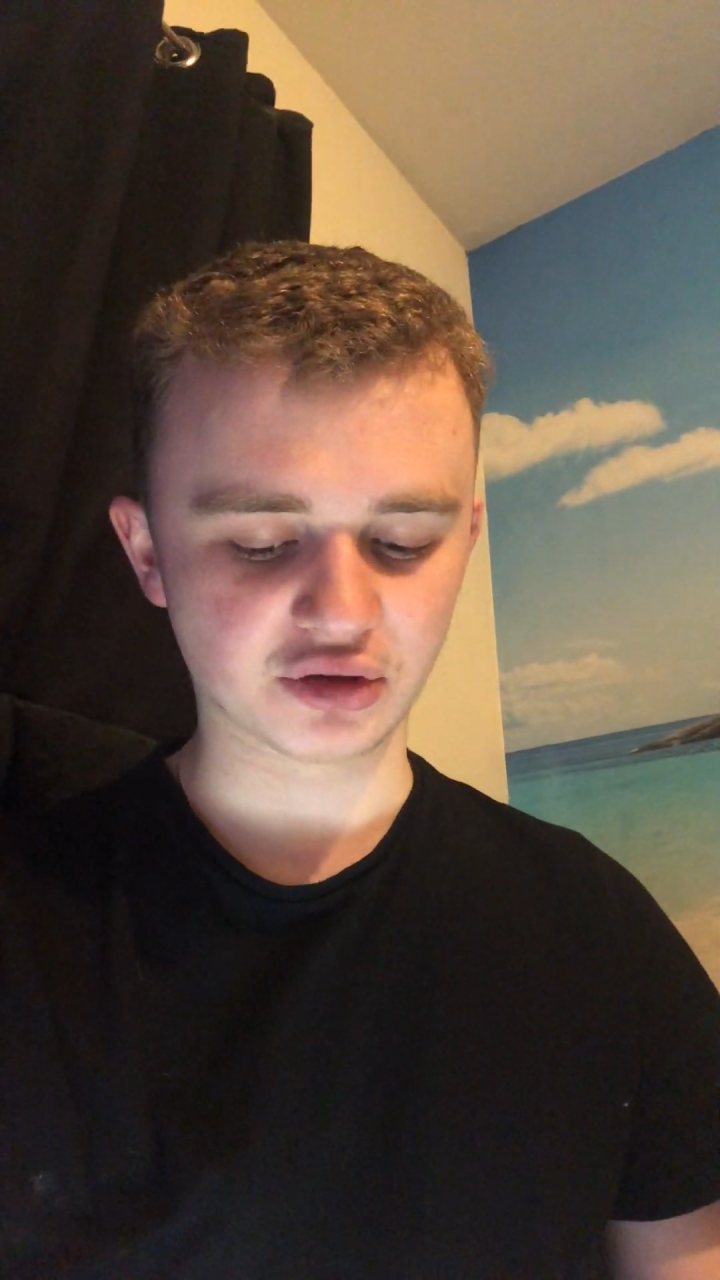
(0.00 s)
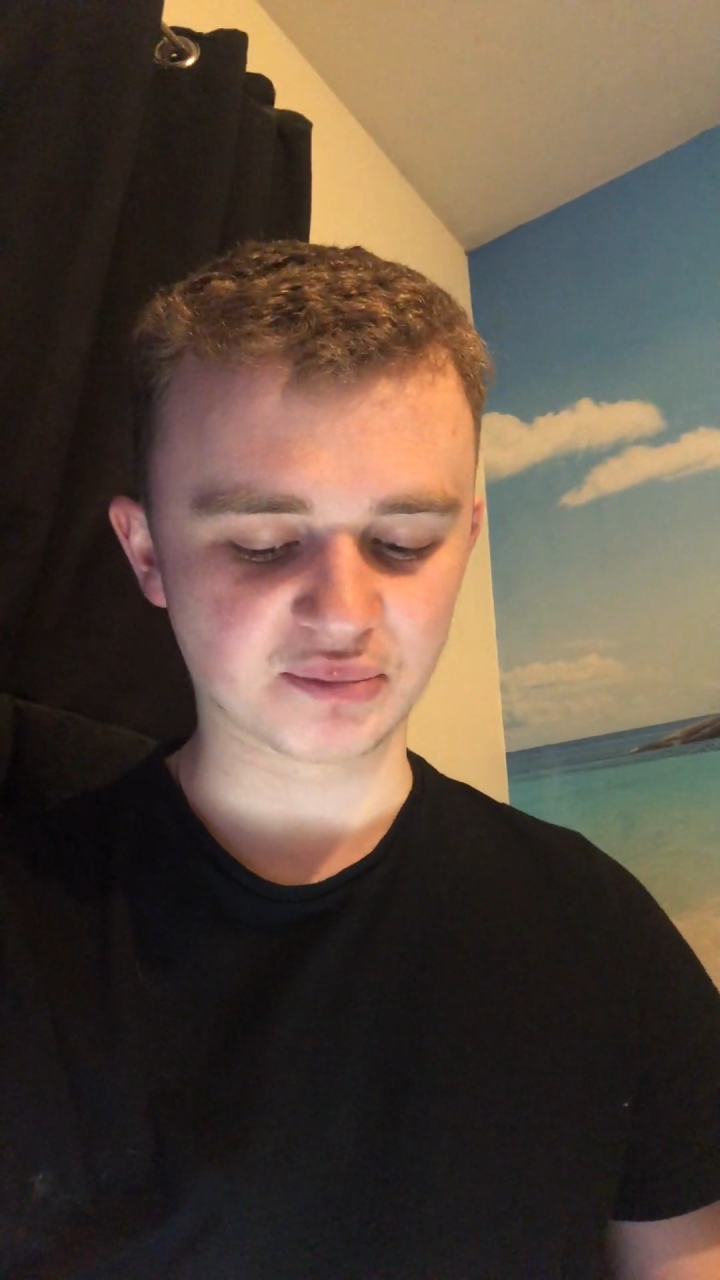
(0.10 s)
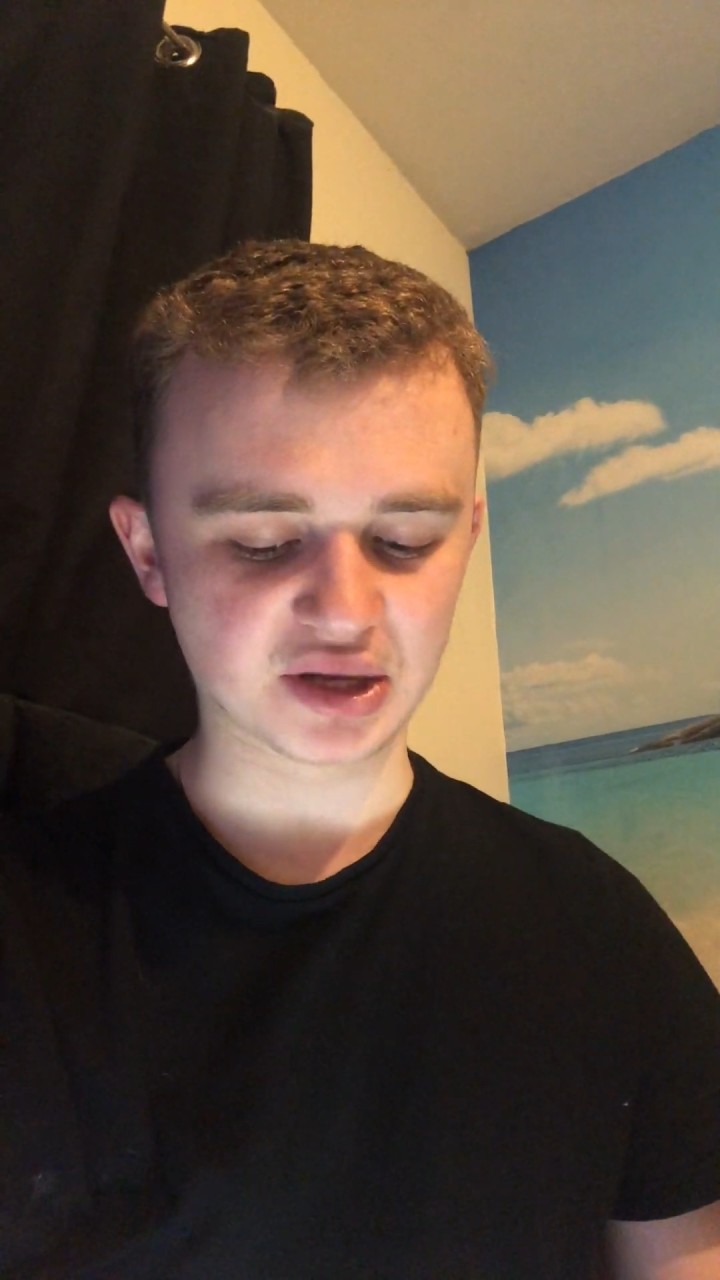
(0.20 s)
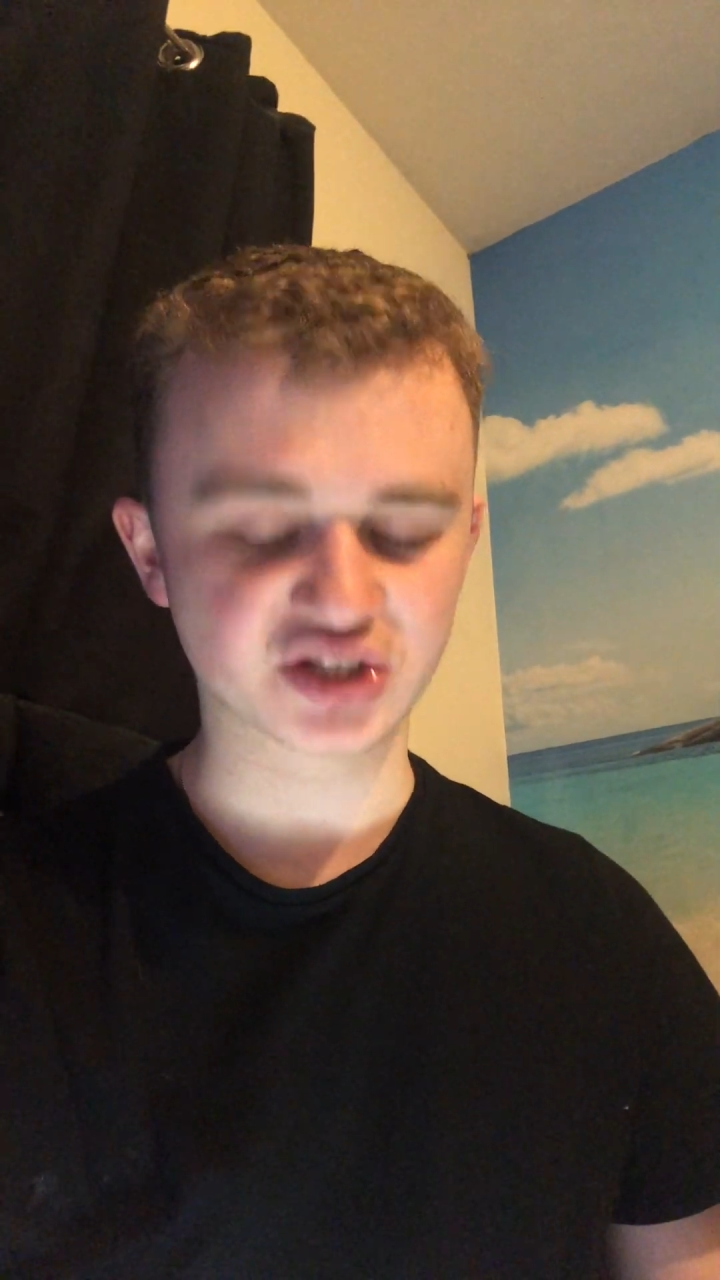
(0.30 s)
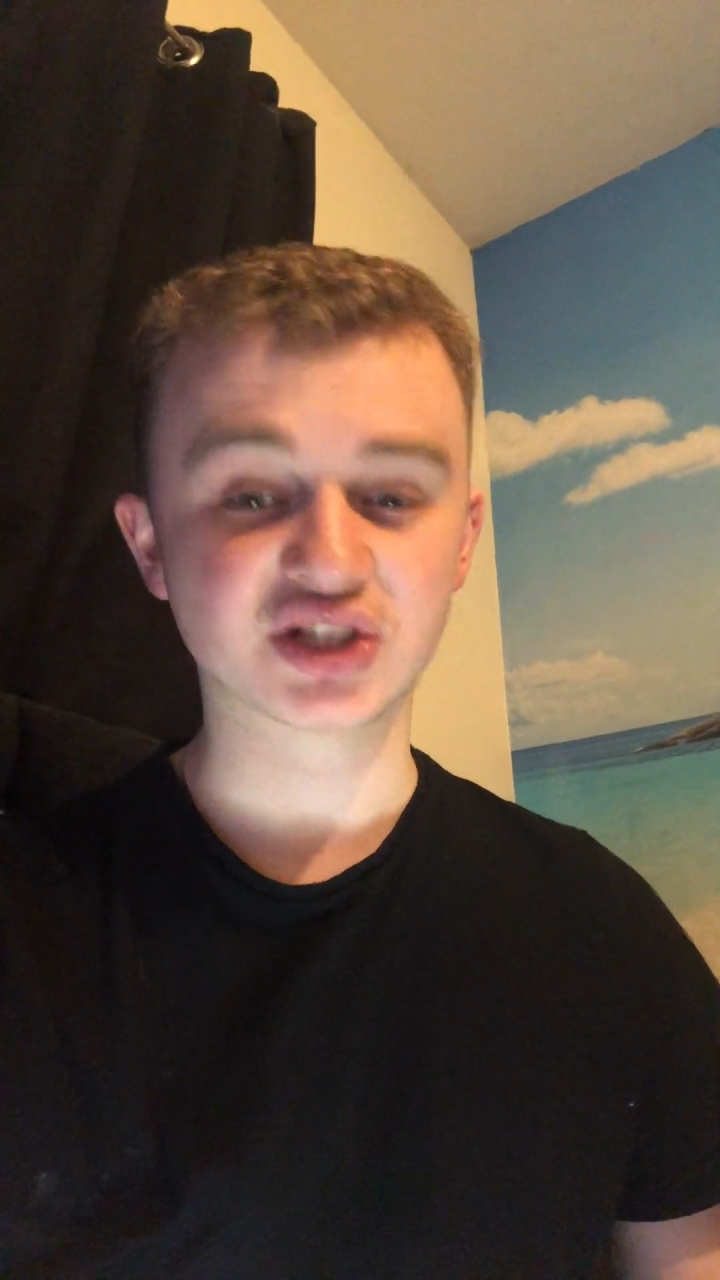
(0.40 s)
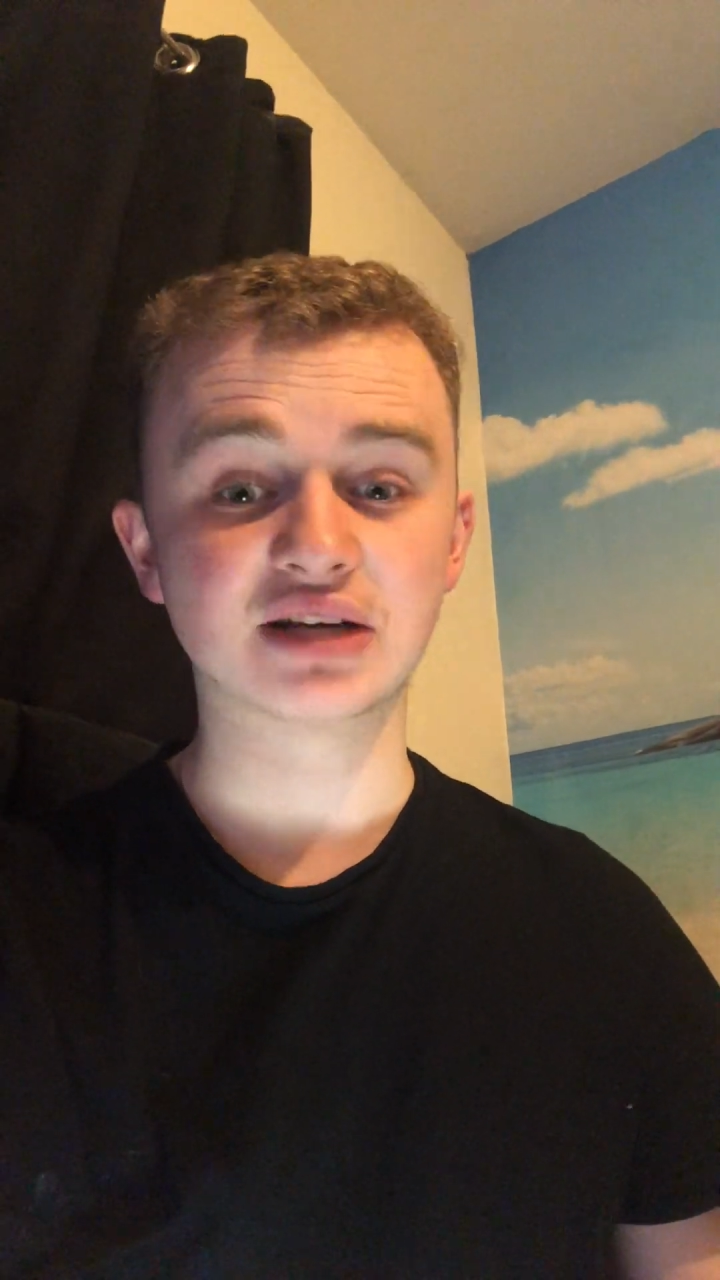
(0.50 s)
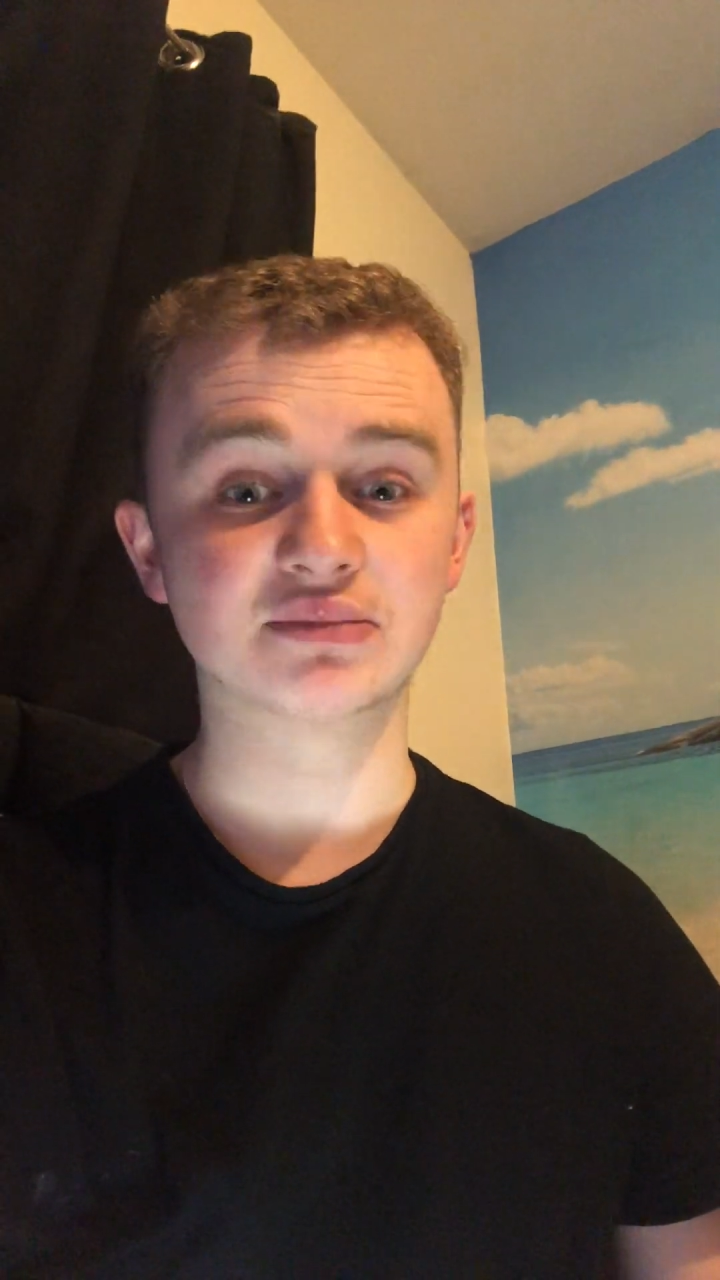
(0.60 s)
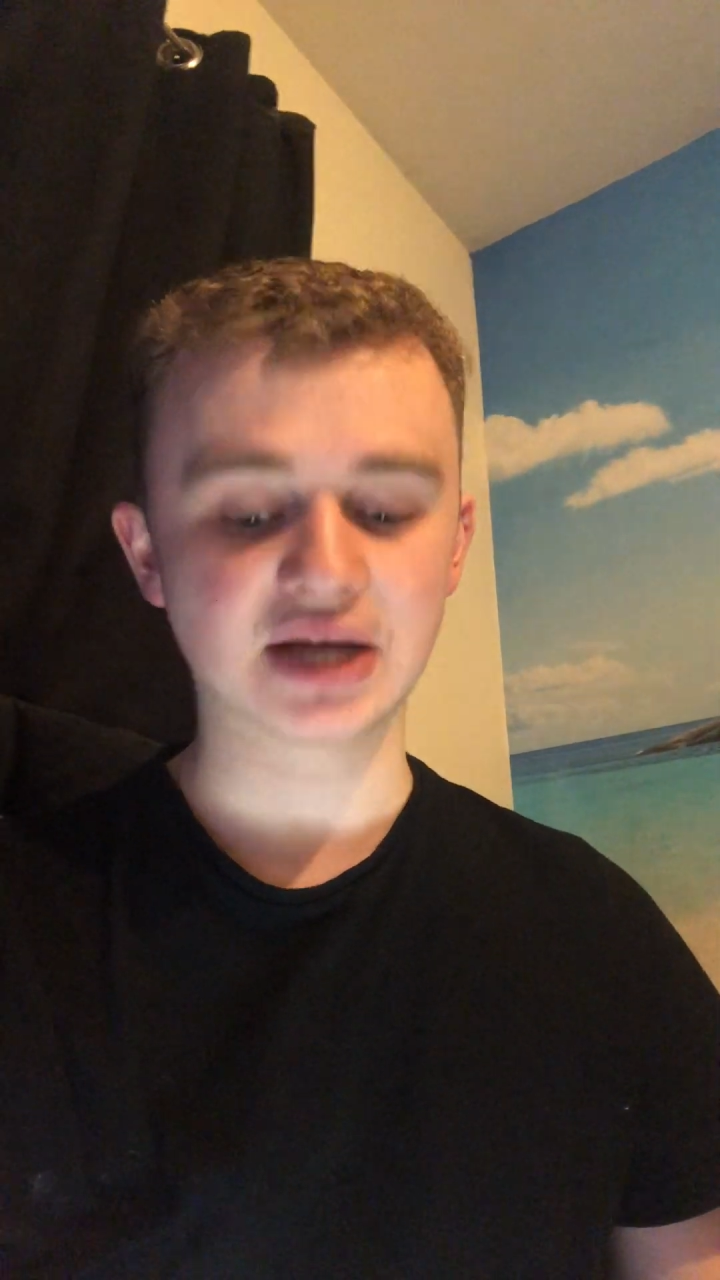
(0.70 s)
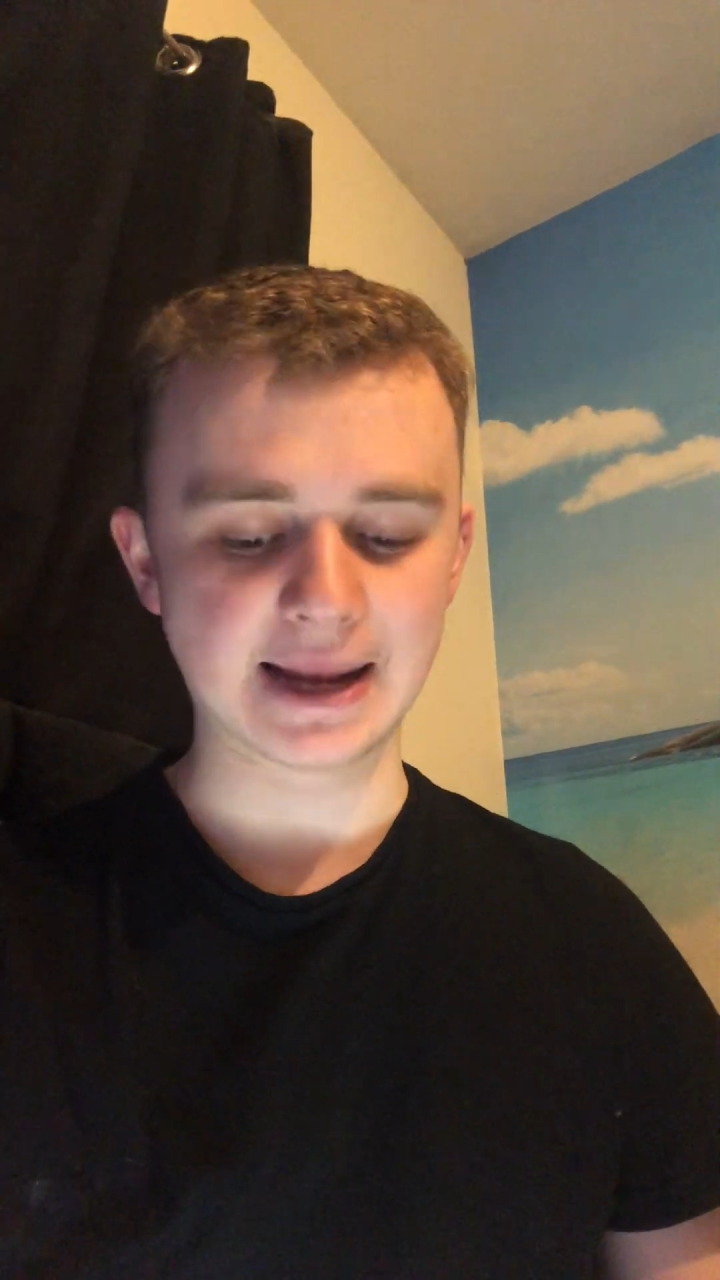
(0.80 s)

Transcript: of the best teams